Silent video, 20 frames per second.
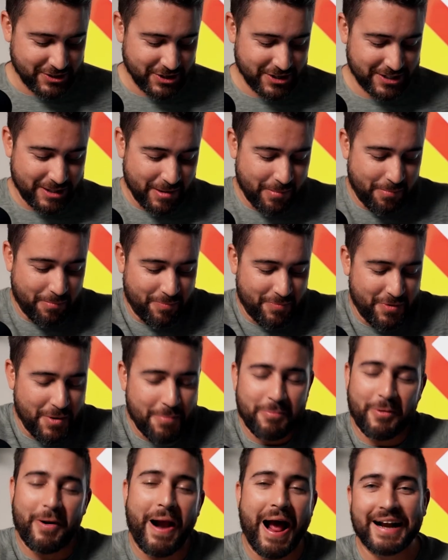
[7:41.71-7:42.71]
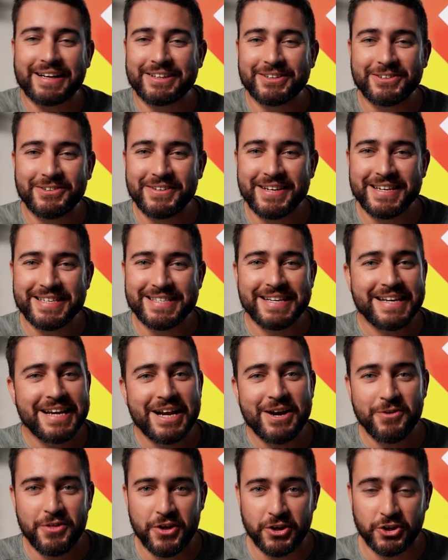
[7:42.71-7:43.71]
Just the, the practicalness in
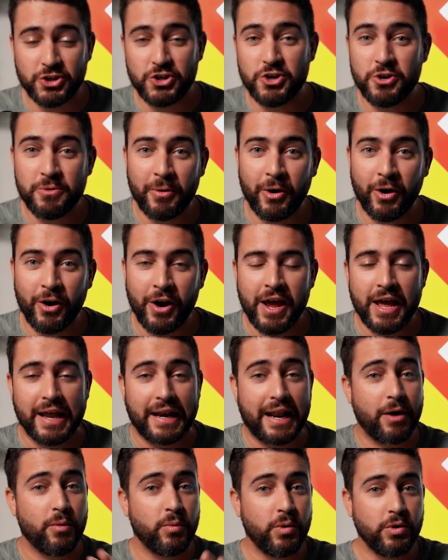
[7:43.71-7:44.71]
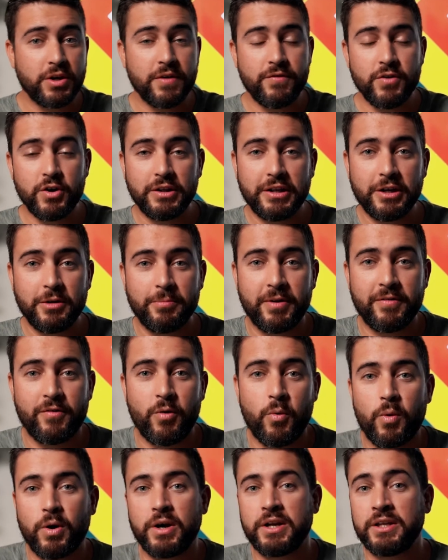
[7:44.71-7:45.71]
here, the humor. And I will give you a little bit of
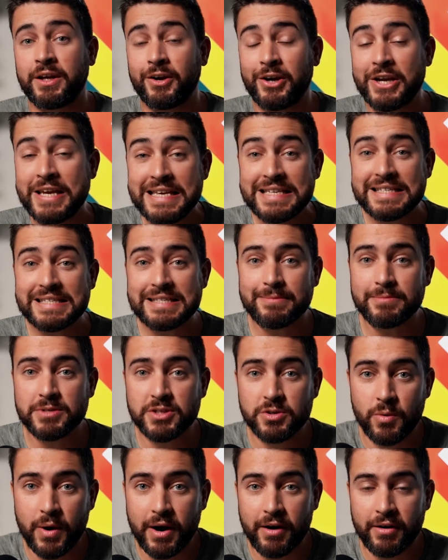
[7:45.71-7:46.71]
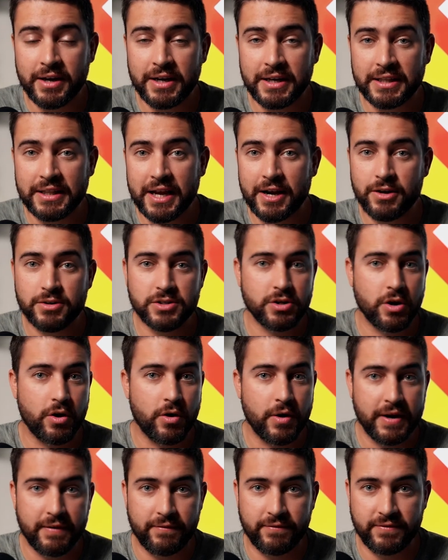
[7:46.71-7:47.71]
a warning there is some swearing in there. So
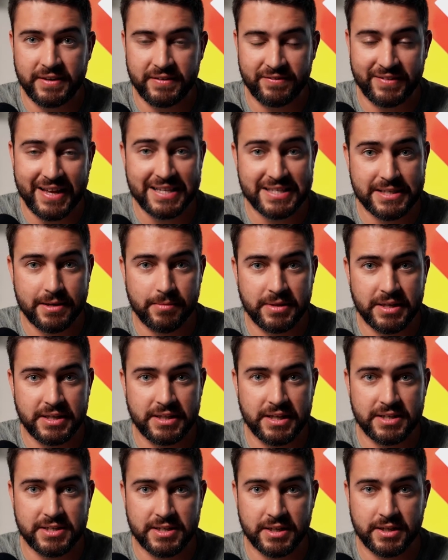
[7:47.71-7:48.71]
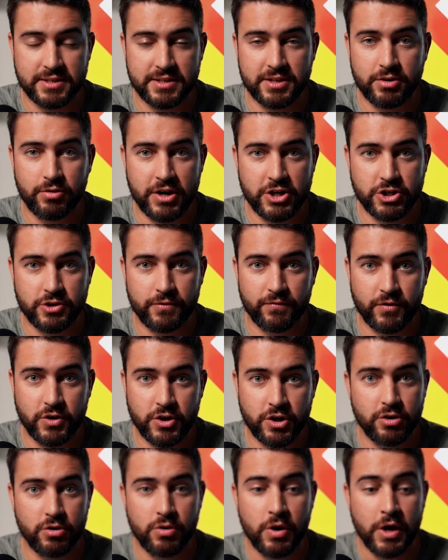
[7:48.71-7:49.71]
if, if that's something that it's a consideration for
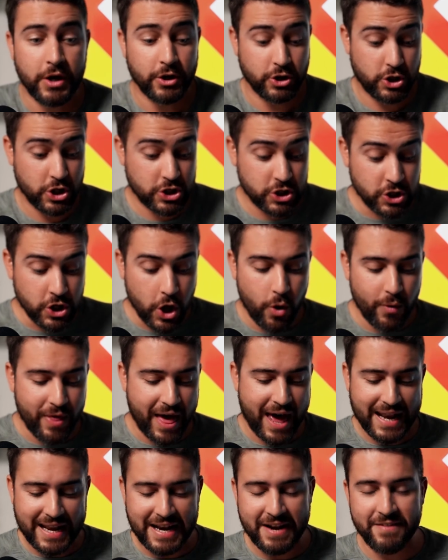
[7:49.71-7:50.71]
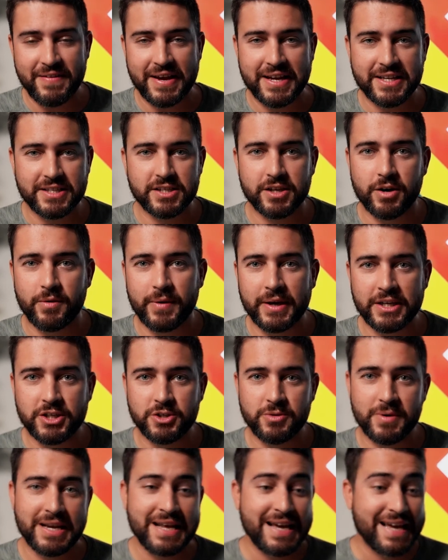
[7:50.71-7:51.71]
you, just know that in advance going
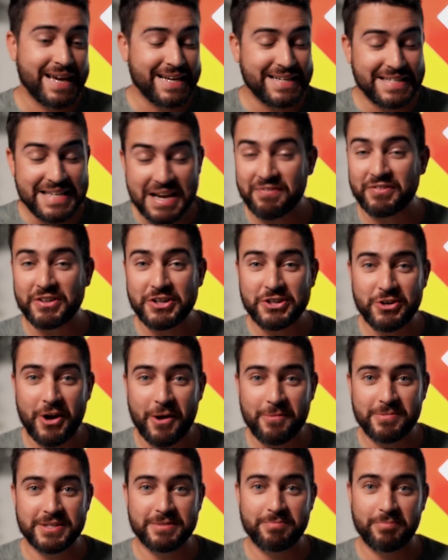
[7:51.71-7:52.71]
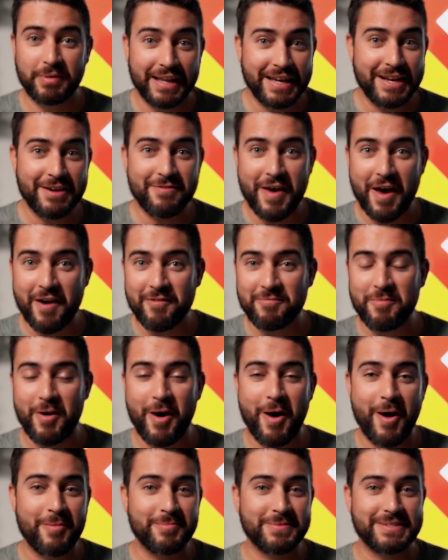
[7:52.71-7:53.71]
into it. definitely drops plenty of F
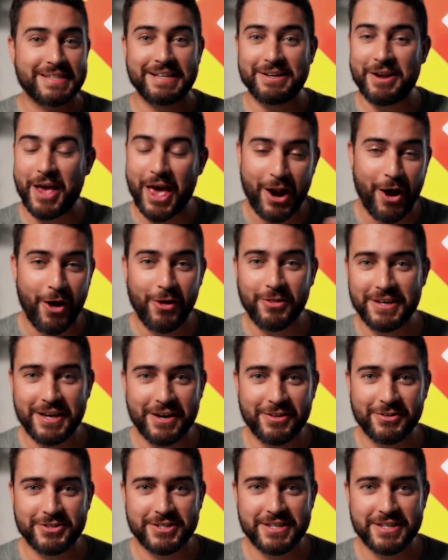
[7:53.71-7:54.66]
bombs and, and all the other